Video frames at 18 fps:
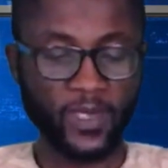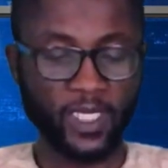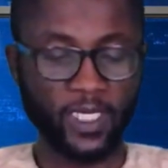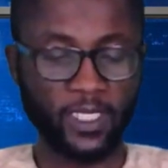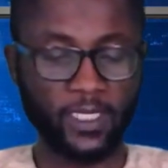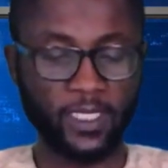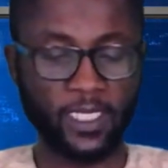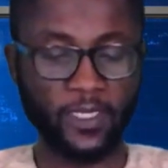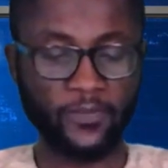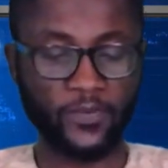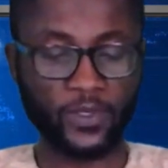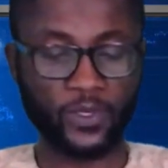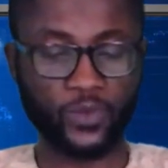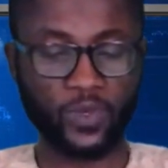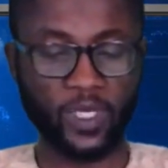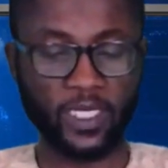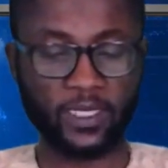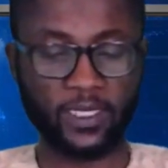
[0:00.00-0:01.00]
He therefore
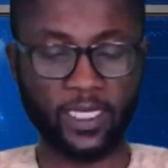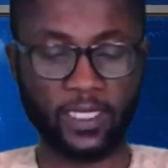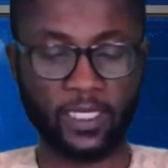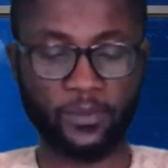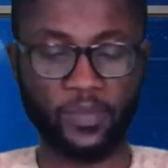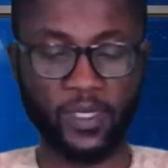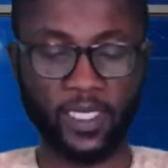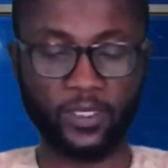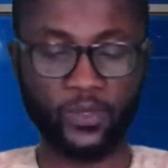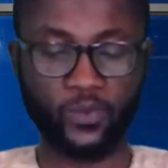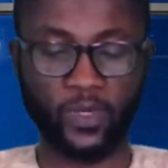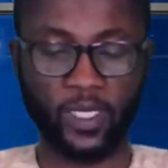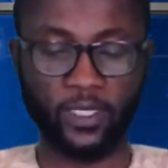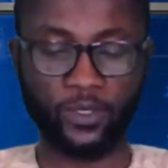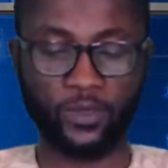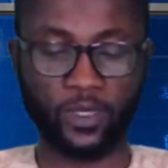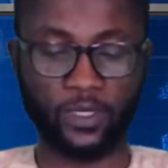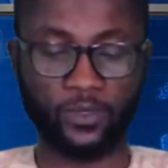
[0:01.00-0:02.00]
stressed that the best
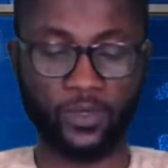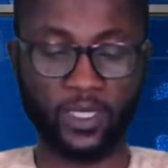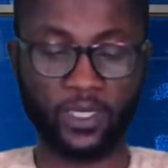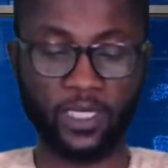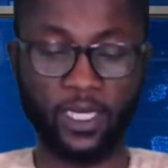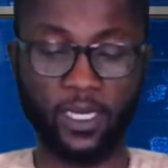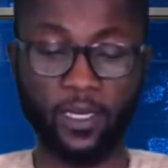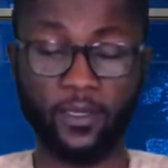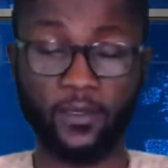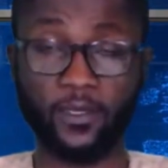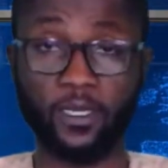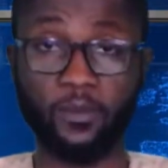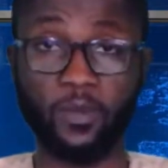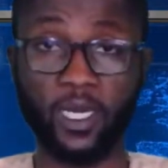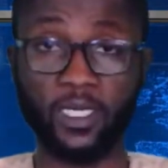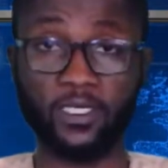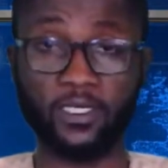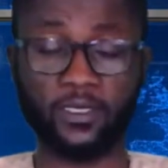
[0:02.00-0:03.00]
way to address health
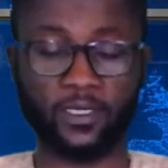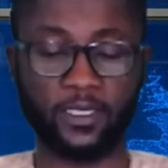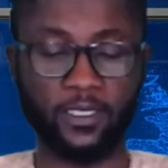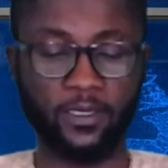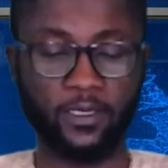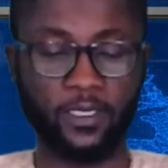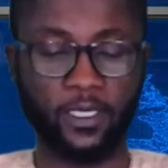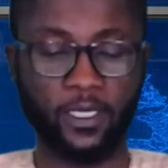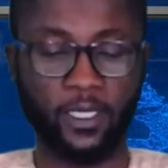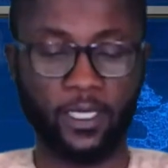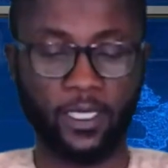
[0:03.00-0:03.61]
emergencies